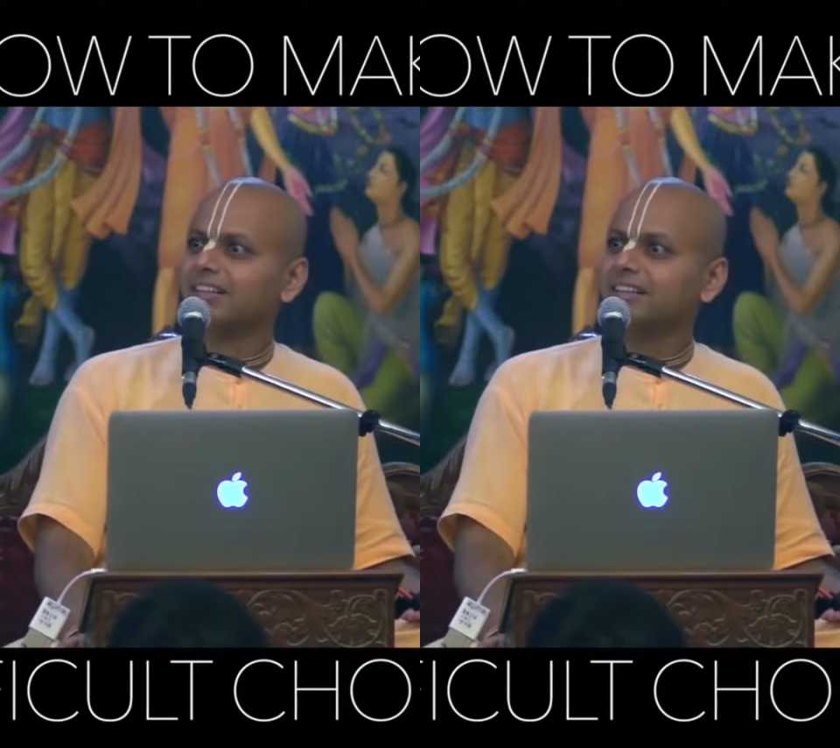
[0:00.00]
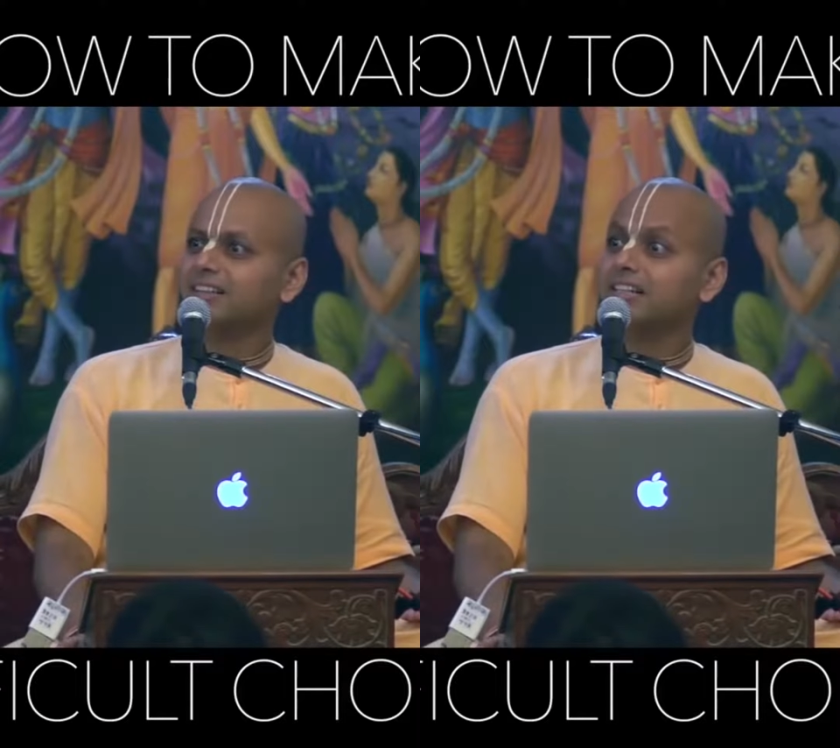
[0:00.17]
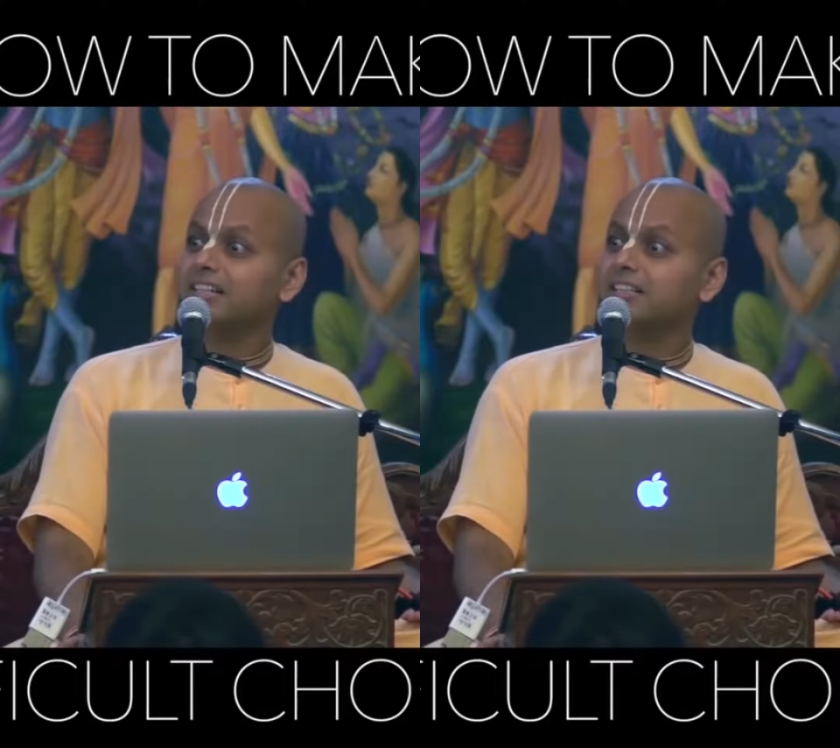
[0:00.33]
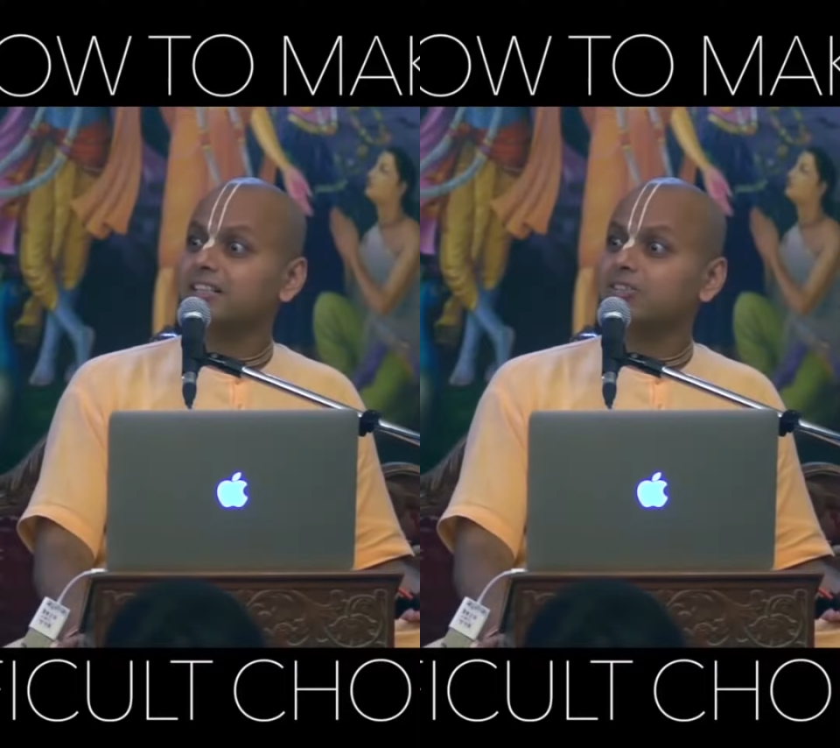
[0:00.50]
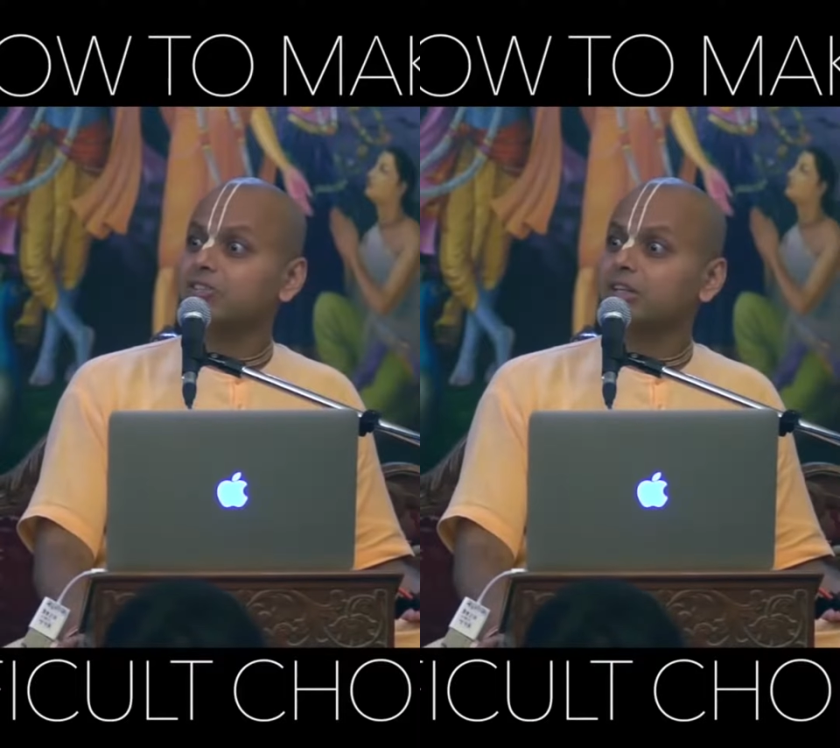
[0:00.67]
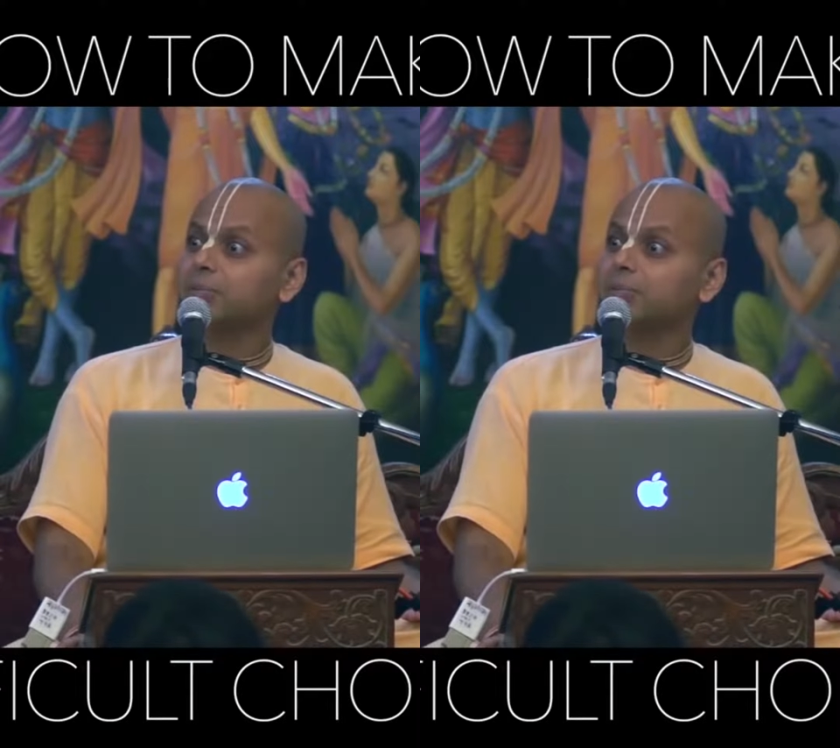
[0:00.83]
Ladies
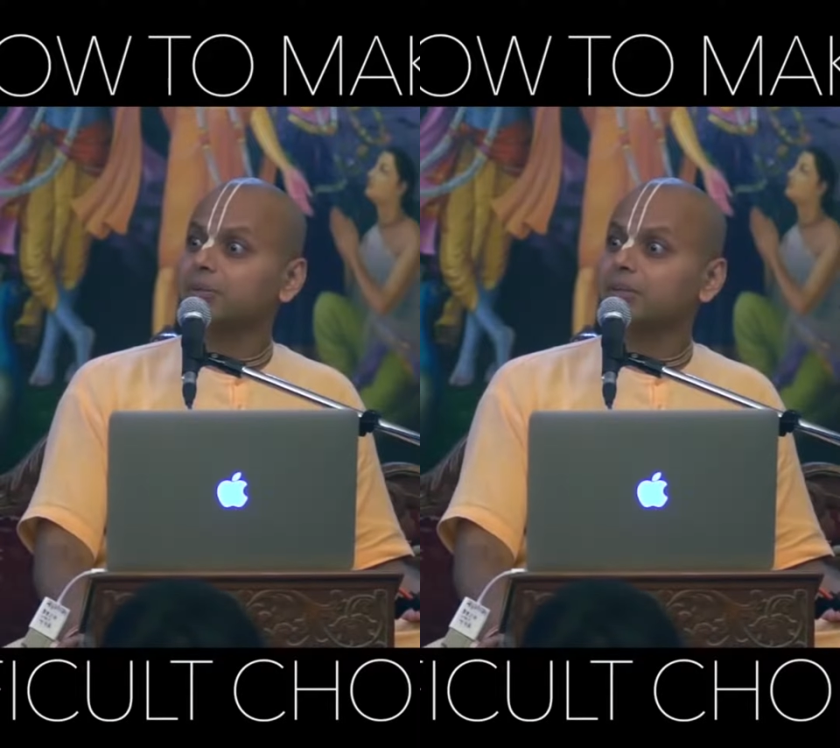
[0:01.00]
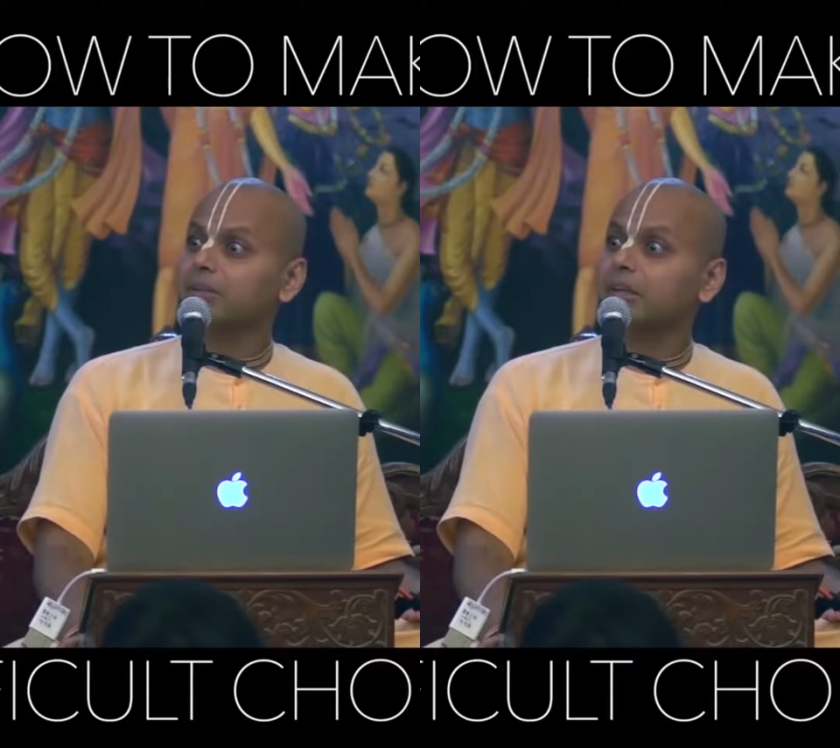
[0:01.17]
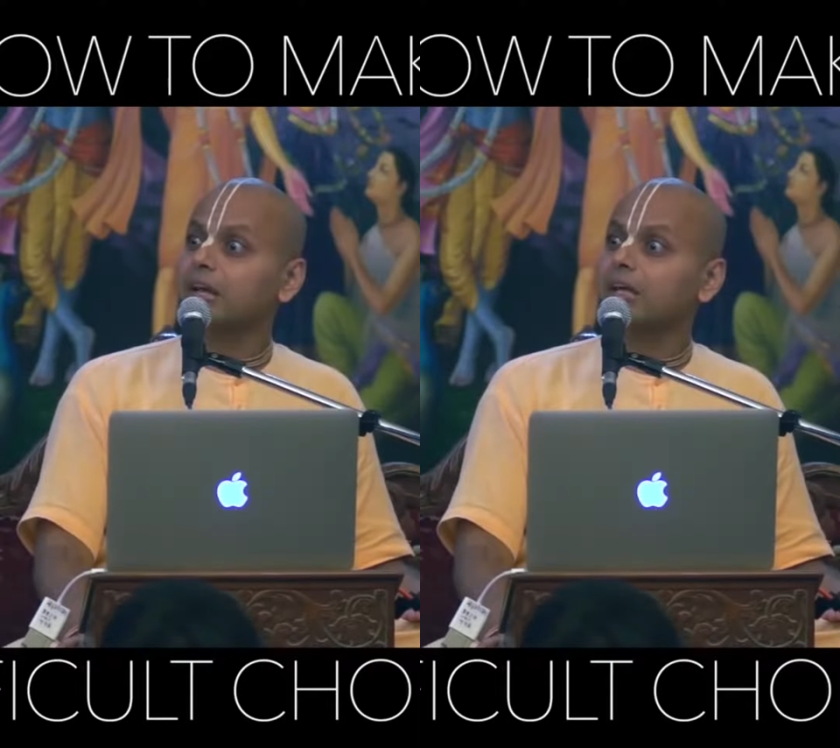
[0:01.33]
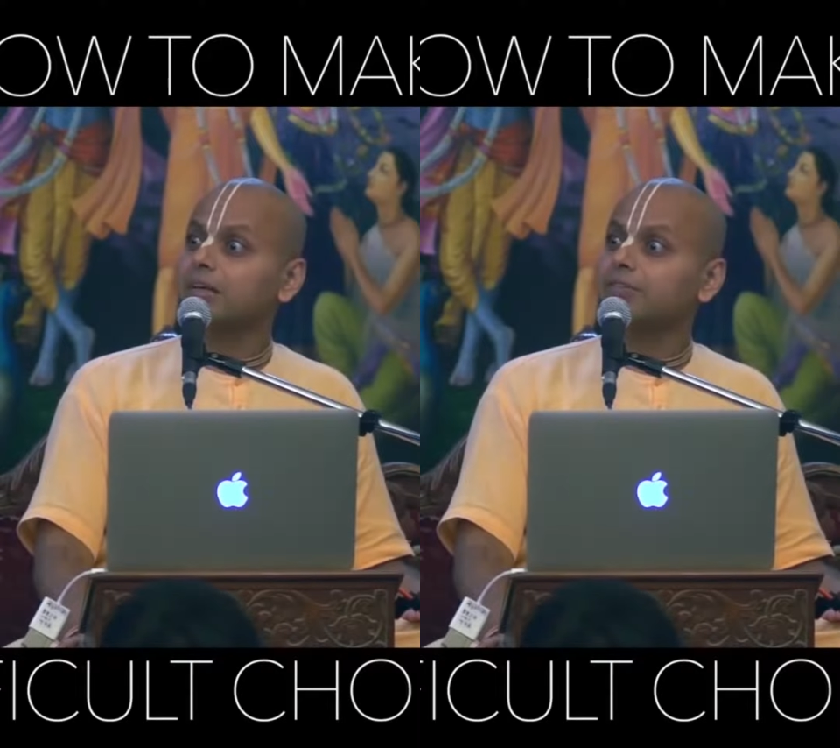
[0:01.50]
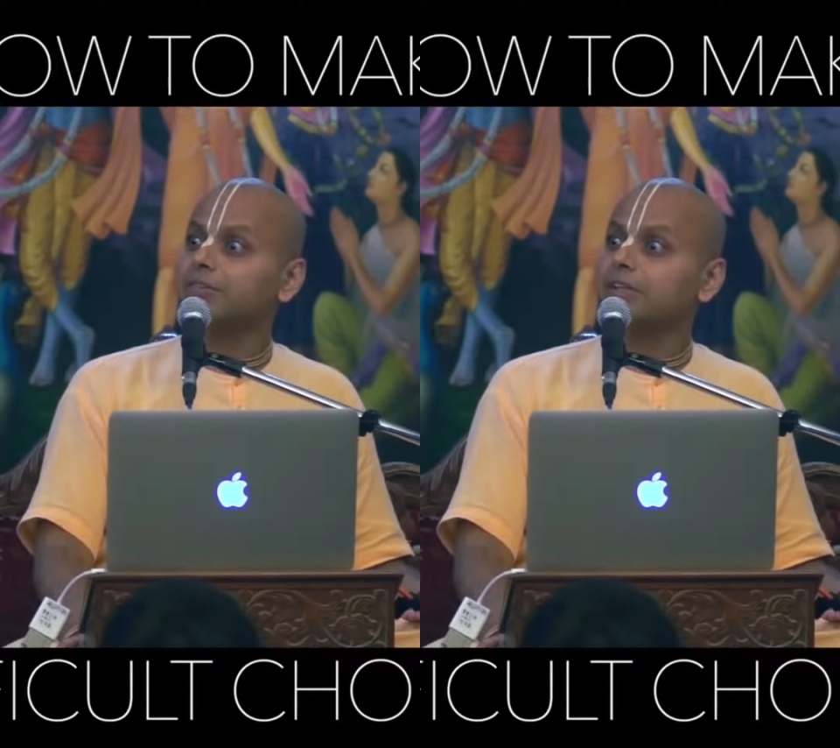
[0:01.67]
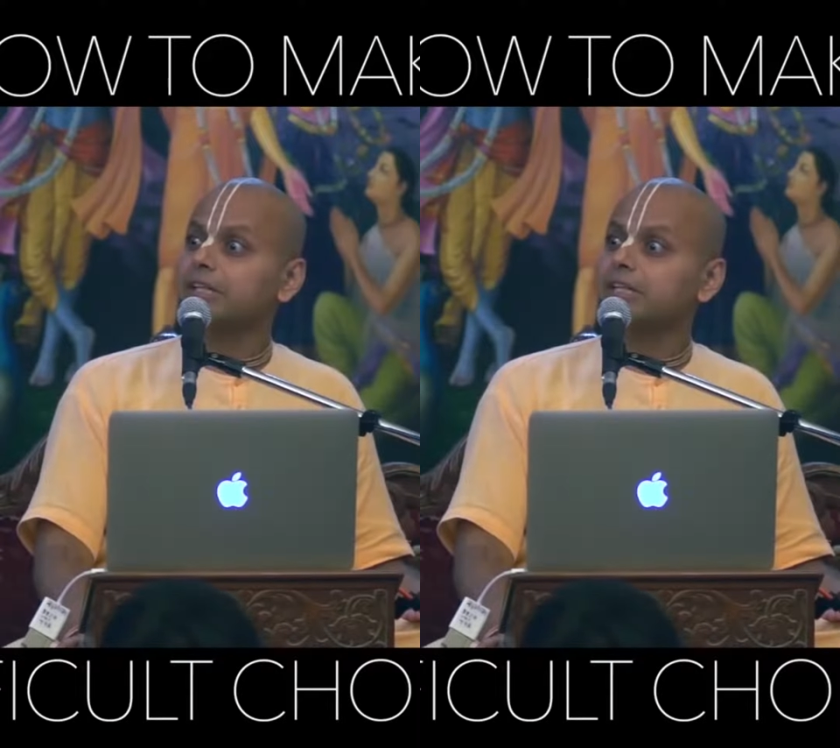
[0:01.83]
and gentlemen, life
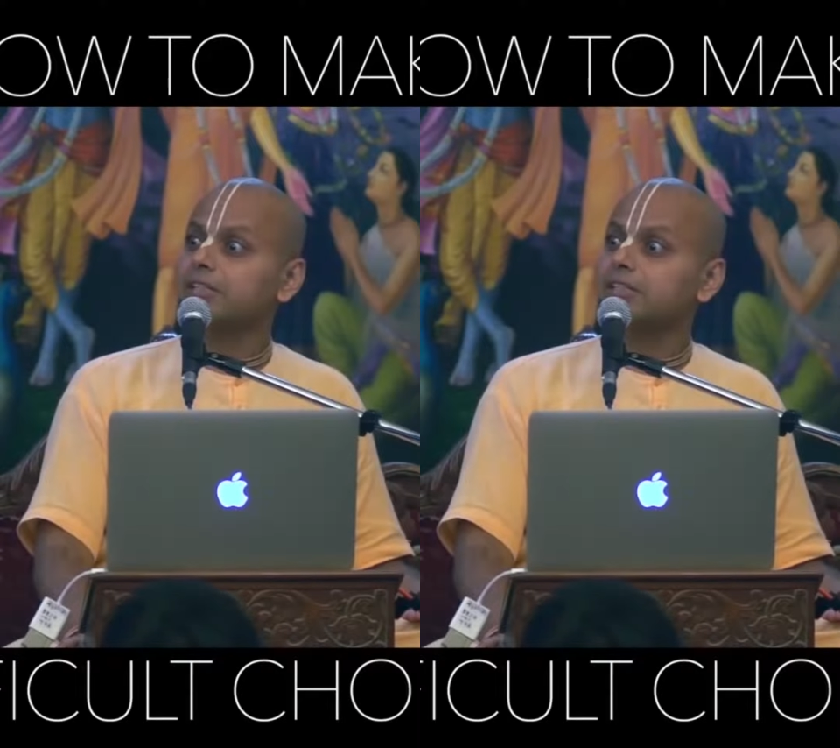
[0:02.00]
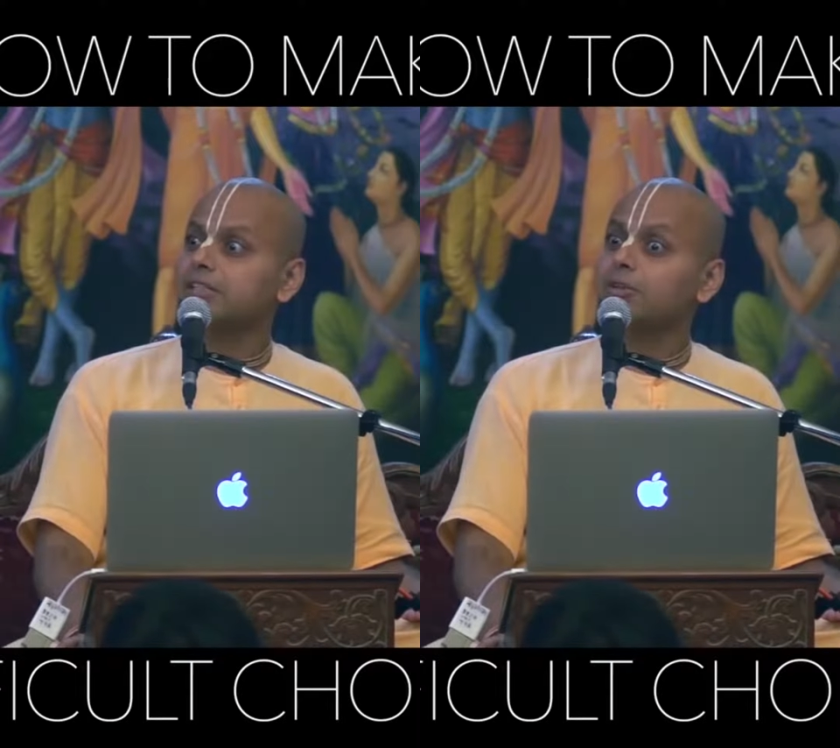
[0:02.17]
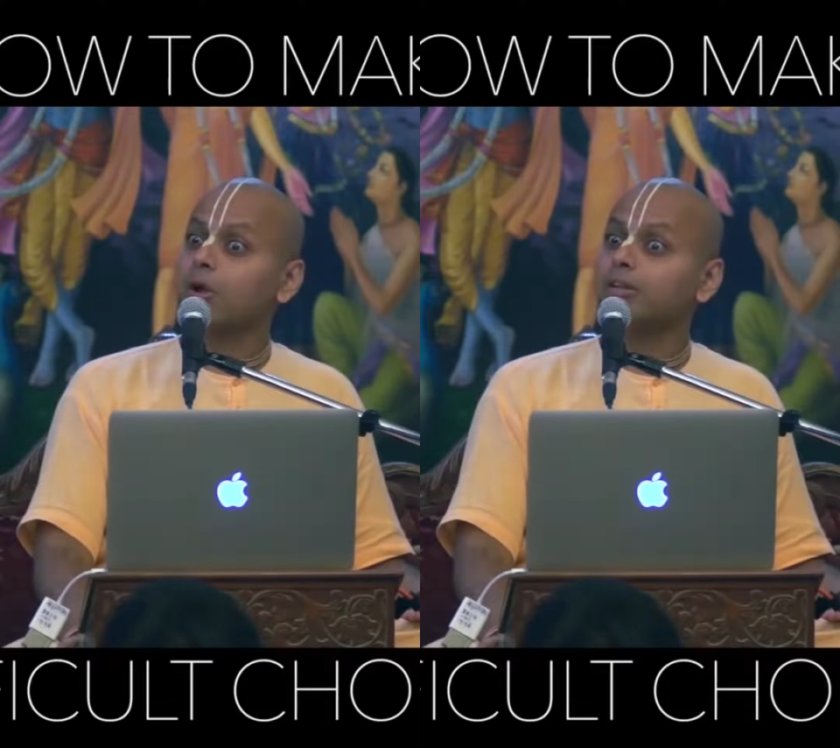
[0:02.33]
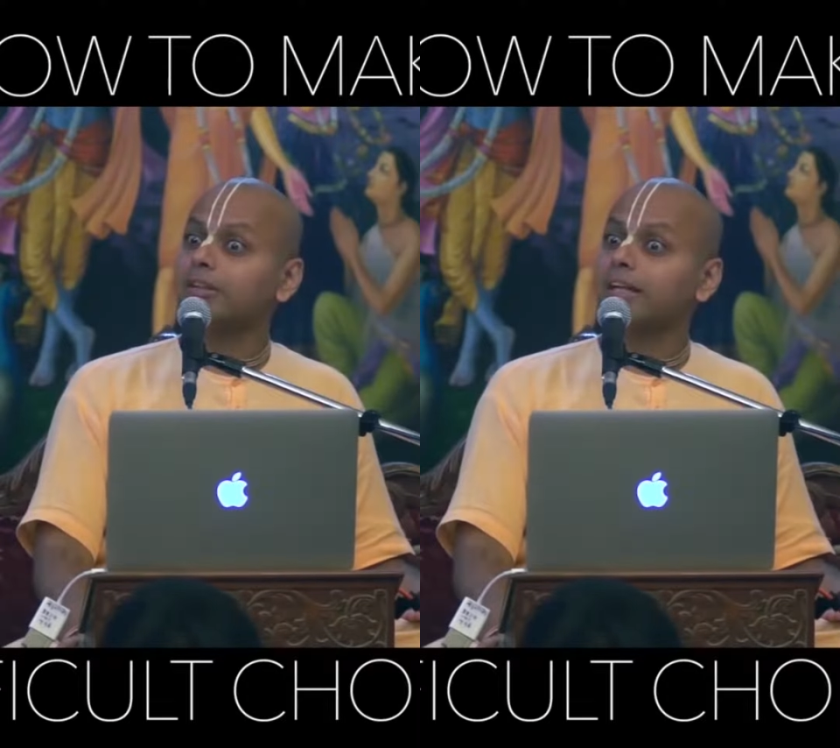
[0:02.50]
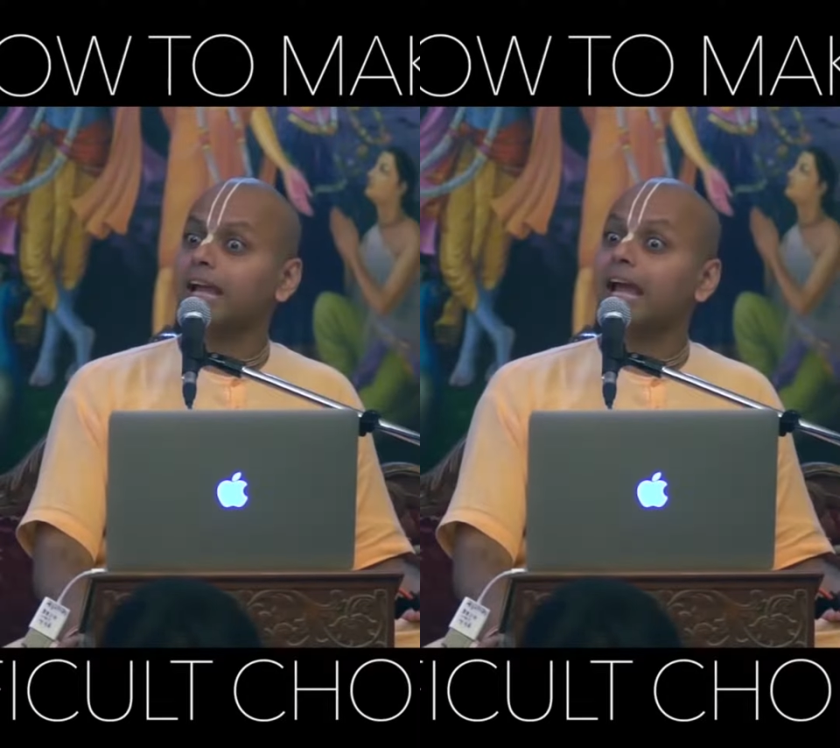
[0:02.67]
is not